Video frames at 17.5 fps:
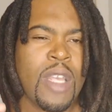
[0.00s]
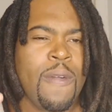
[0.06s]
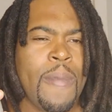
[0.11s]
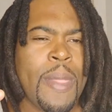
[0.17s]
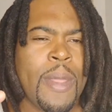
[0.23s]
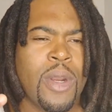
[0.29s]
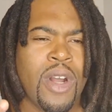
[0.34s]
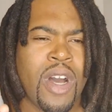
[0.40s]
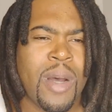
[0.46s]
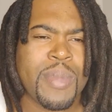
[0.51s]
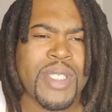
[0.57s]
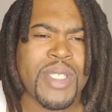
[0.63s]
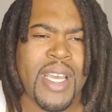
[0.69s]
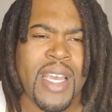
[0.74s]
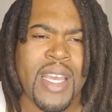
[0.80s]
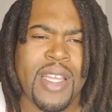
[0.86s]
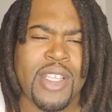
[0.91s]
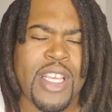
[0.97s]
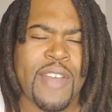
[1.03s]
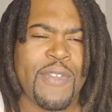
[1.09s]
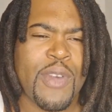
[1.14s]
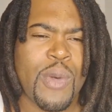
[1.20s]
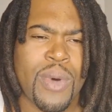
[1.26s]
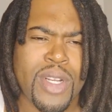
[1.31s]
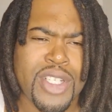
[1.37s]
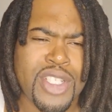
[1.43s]
You know what I'm saying? If you
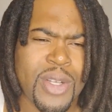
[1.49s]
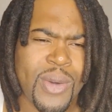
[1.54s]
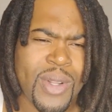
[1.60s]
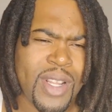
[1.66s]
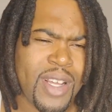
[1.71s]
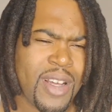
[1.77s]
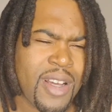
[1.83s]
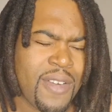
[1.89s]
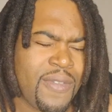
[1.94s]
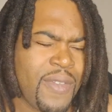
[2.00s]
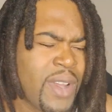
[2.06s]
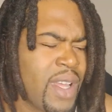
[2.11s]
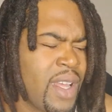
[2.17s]
want to show love